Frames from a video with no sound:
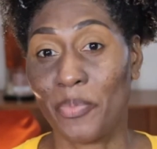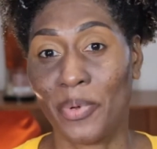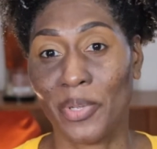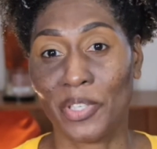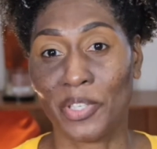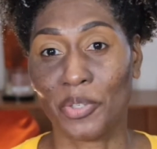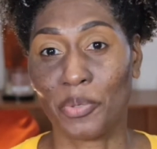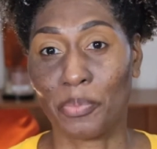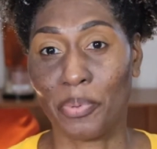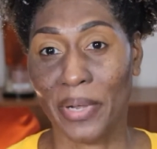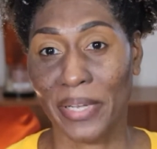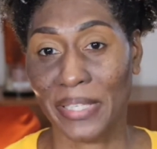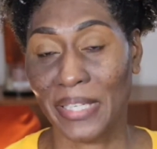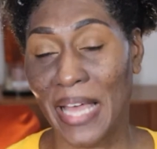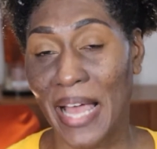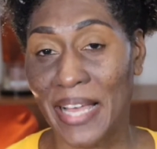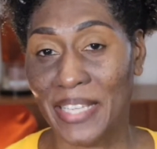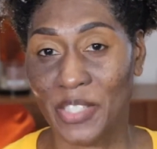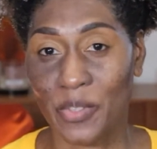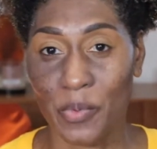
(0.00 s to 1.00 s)
little break
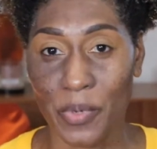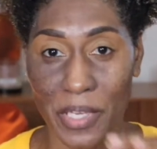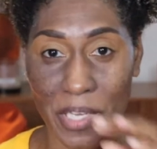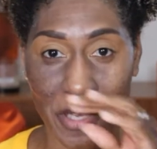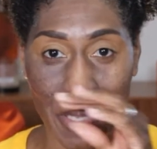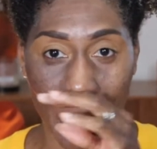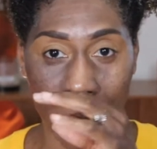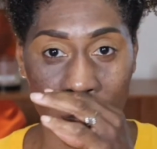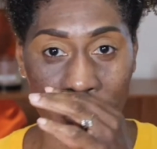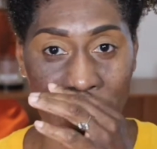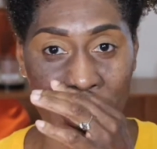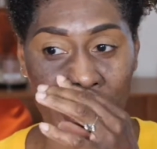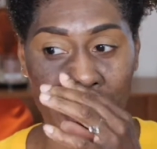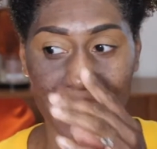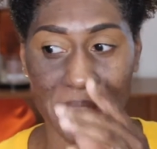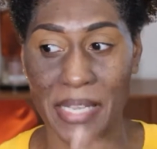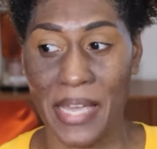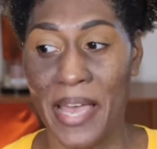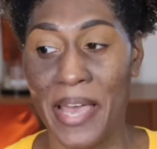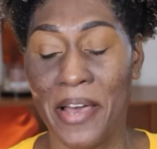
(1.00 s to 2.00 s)
last week. I went out of
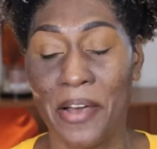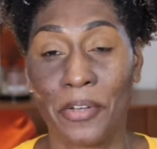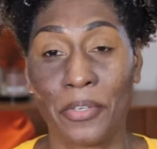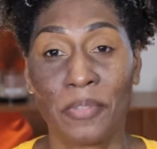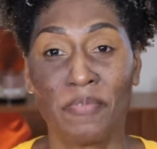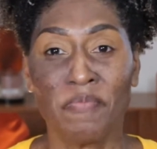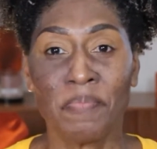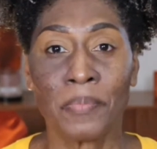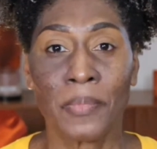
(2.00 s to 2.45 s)
town,